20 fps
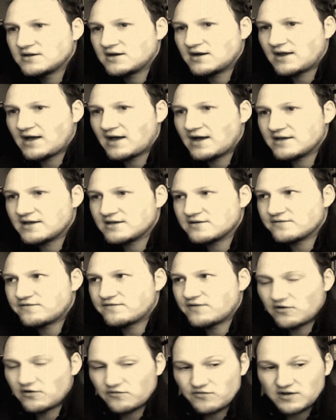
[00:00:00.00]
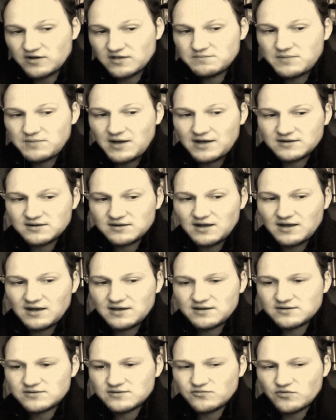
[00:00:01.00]
and I feel really bad, and
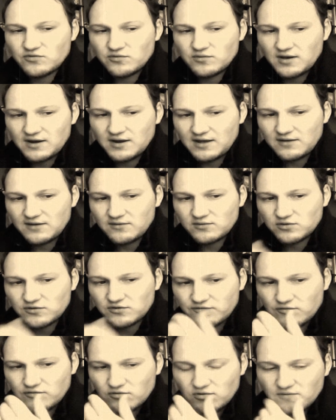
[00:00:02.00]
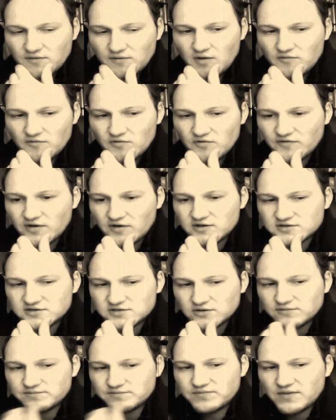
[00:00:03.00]
I look for a
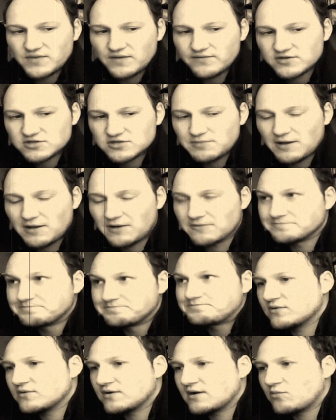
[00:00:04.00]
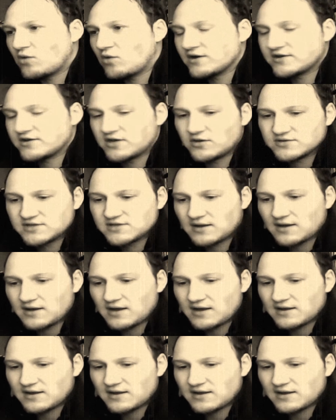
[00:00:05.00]
reversal of the spell. And what I do is I